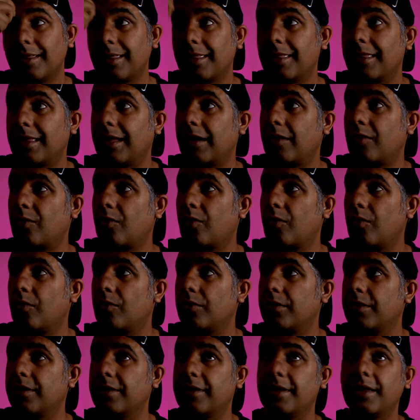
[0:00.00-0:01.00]
that
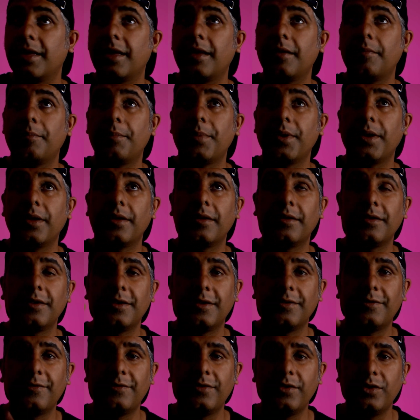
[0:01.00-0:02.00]
corner there, but
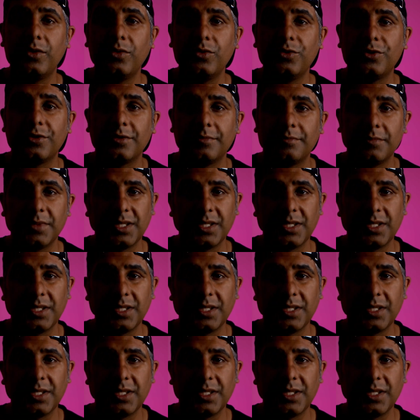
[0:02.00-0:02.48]
diffusion